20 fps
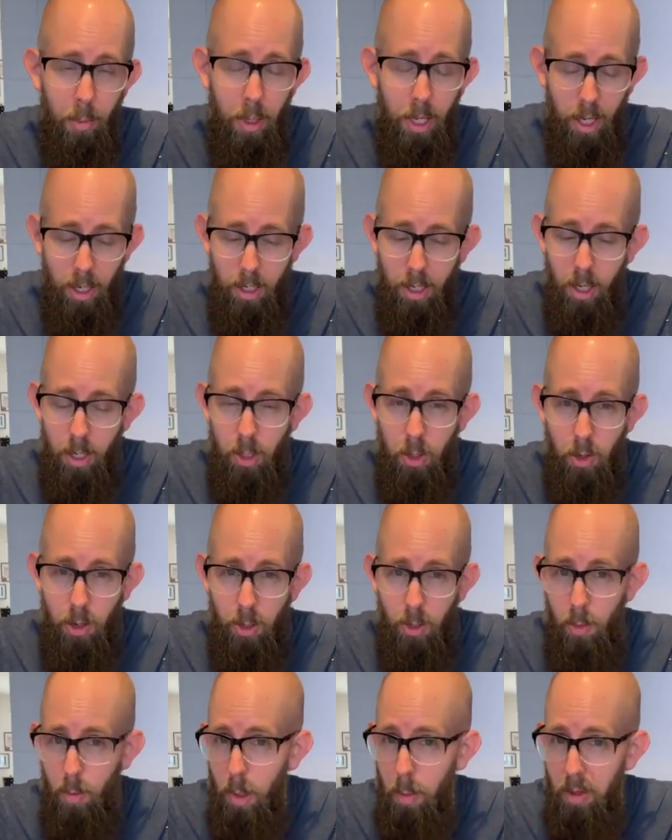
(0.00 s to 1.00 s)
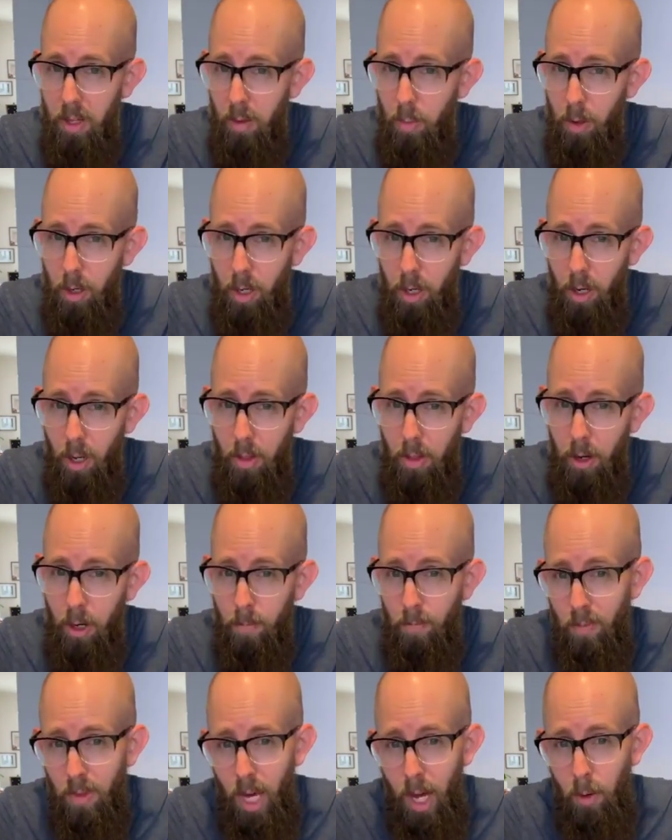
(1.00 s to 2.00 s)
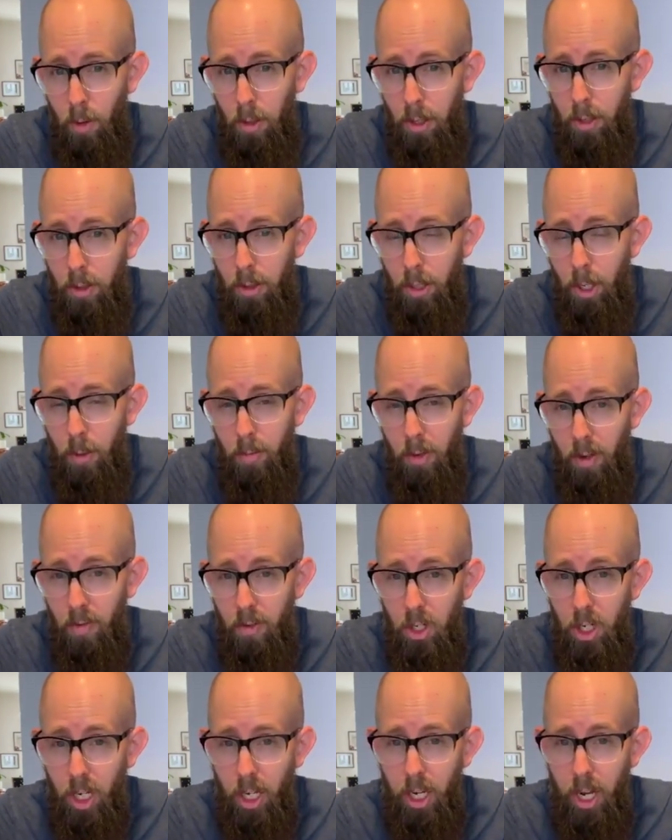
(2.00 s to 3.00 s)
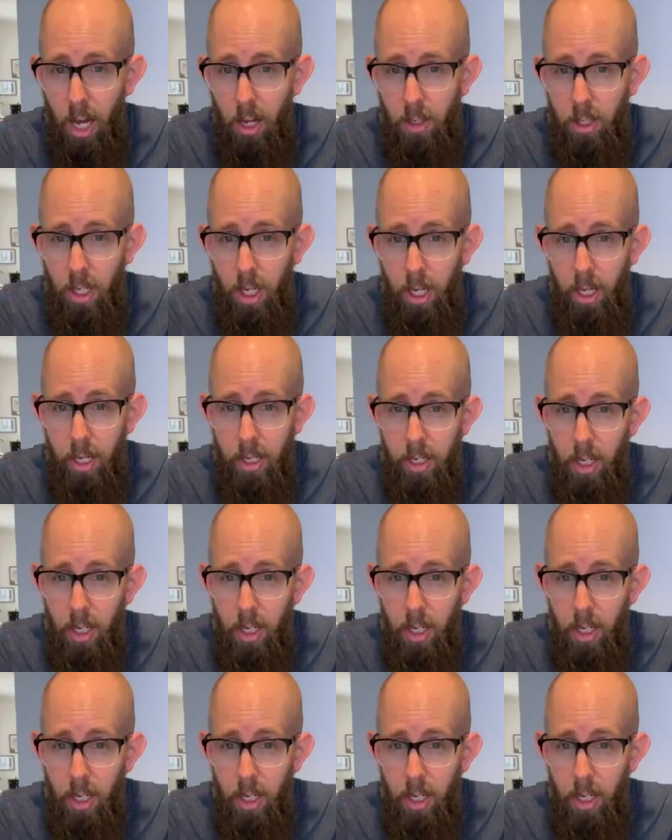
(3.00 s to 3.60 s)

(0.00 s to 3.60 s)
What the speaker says: being industrious, or maybe they put it on there. I really don't know. You can check it out.